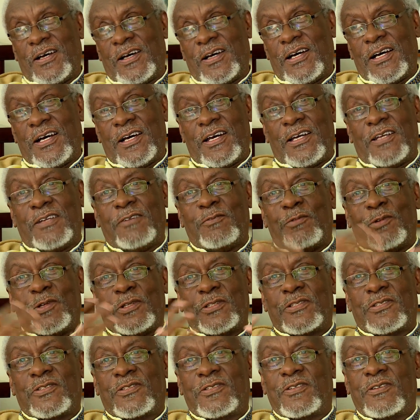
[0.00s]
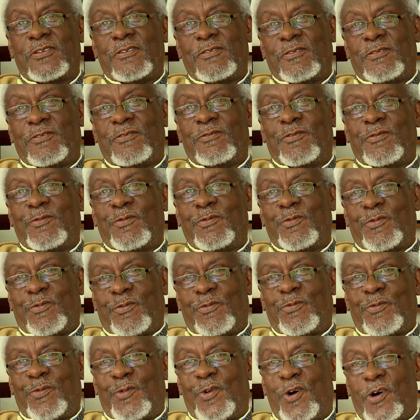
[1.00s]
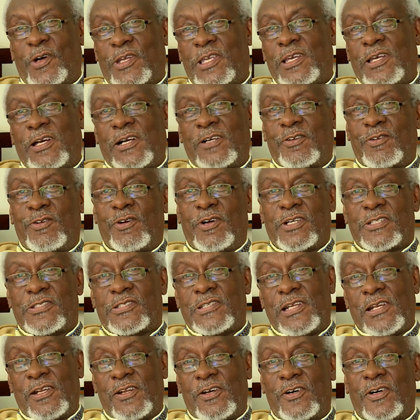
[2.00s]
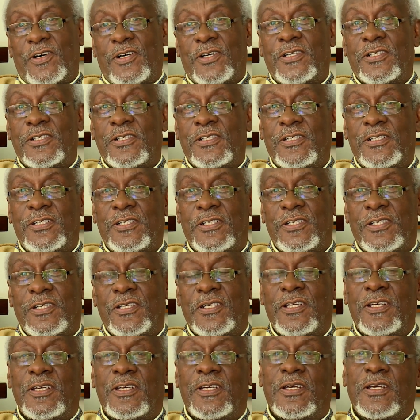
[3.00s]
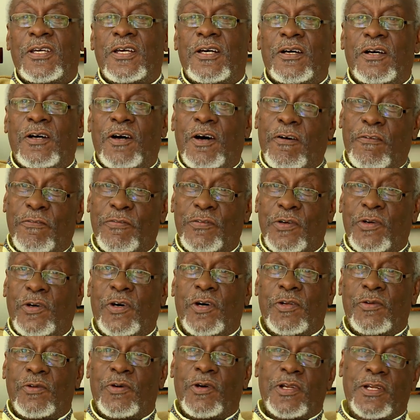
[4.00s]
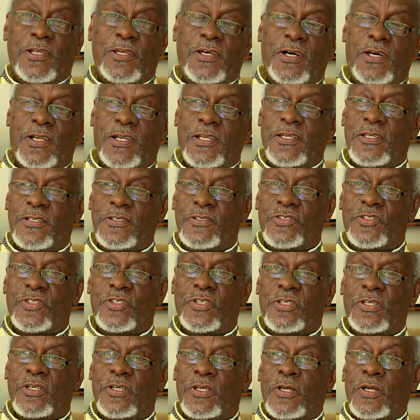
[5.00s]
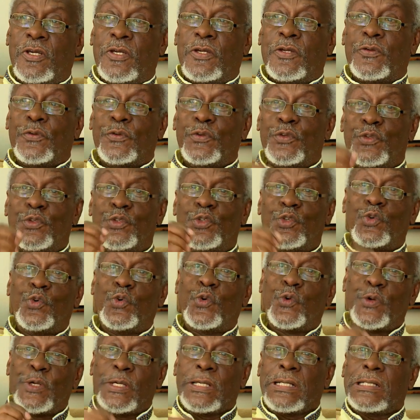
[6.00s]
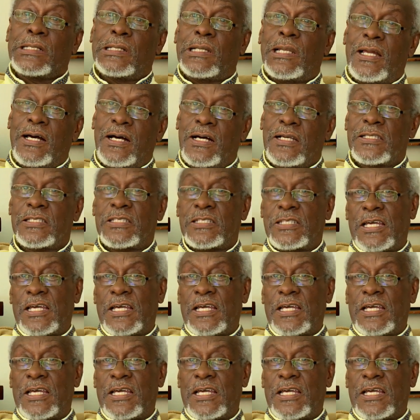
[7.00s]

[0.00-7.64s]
I was walking across the lawn of Cornwall College during class